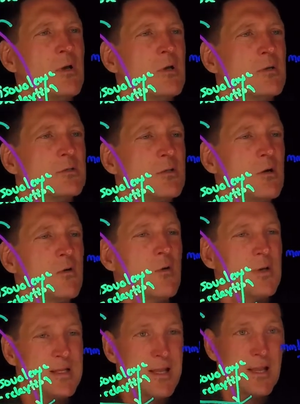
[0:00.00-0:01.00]

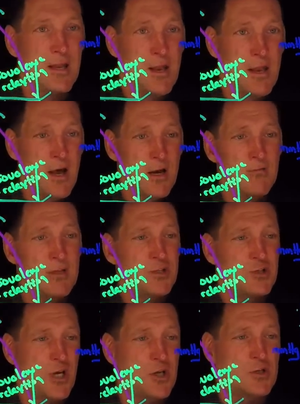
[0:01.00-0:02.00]
So none of this
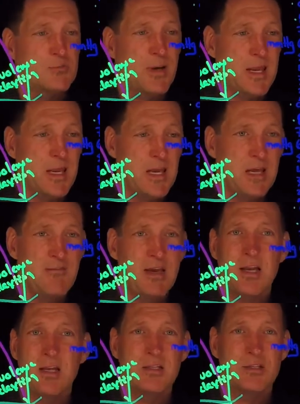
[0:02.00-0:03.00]
changes. My EDV
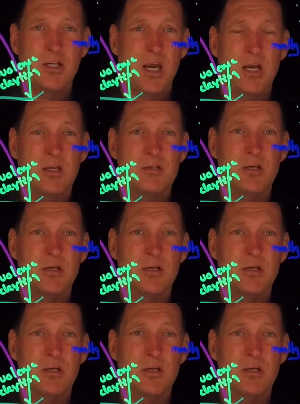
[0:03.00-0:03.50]
didn't change.